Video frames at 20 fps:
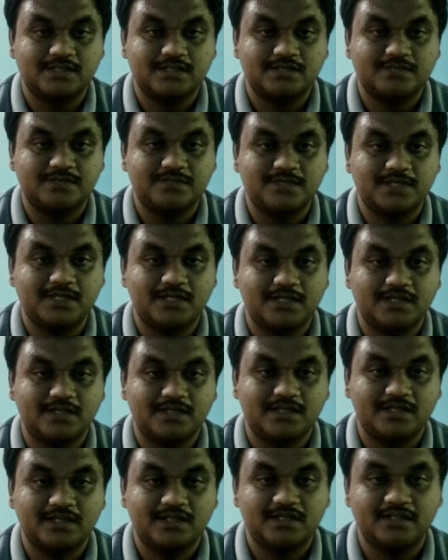the
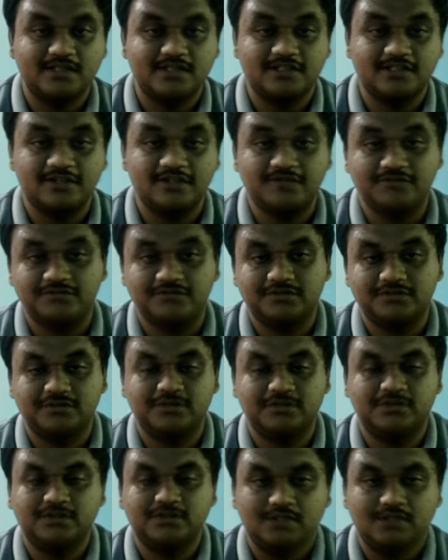this div.
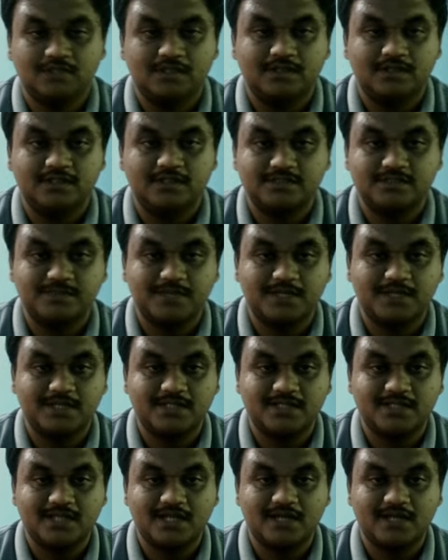These
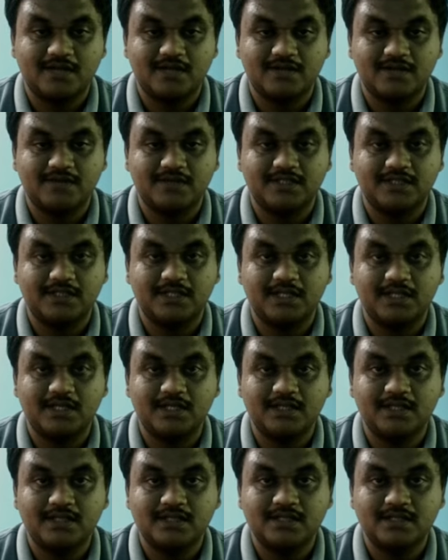buttons I have given the
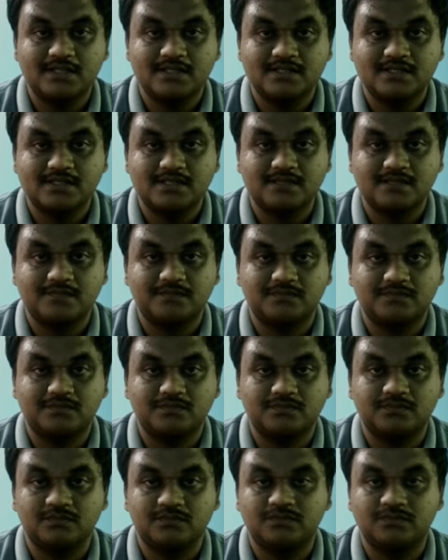
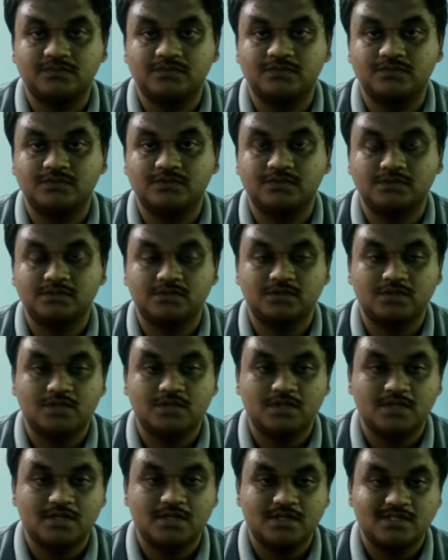some
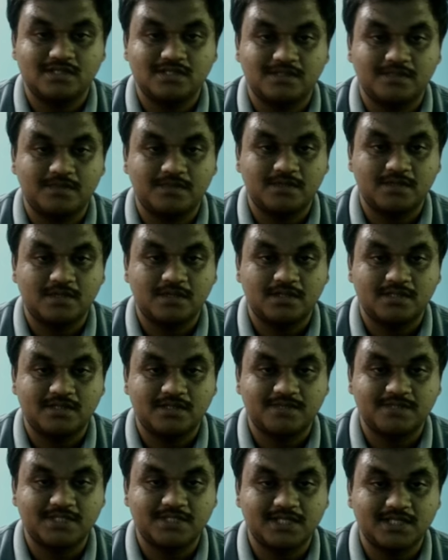some
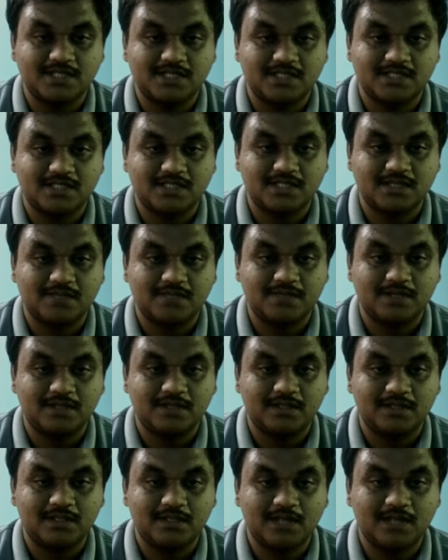CSS here, but
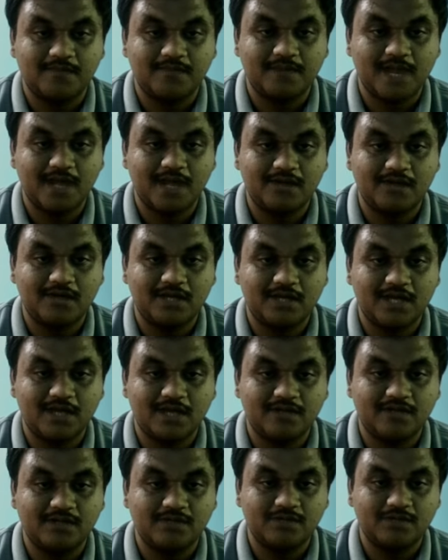like background I
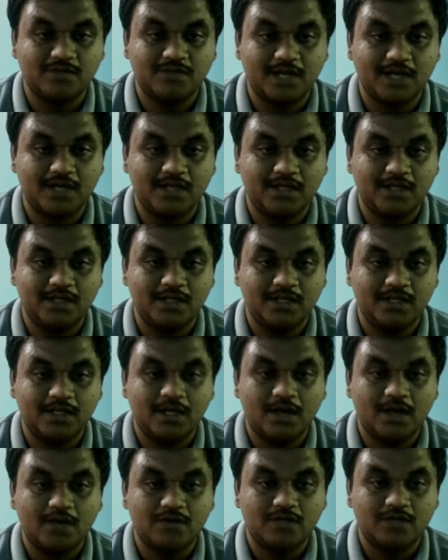have removed and
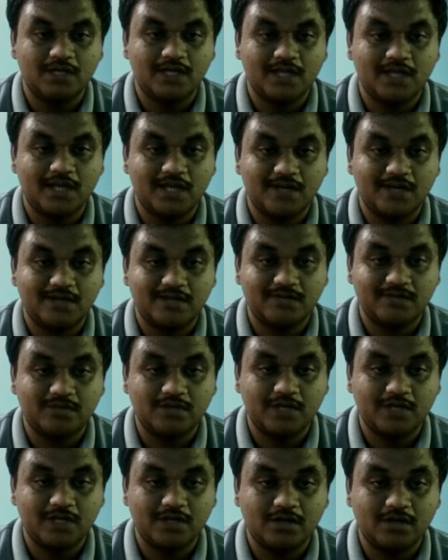outline I have
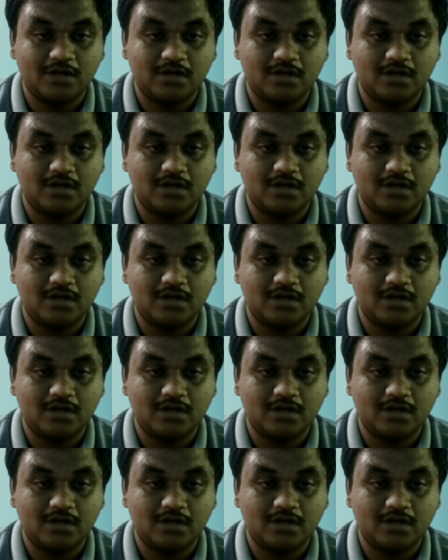removed and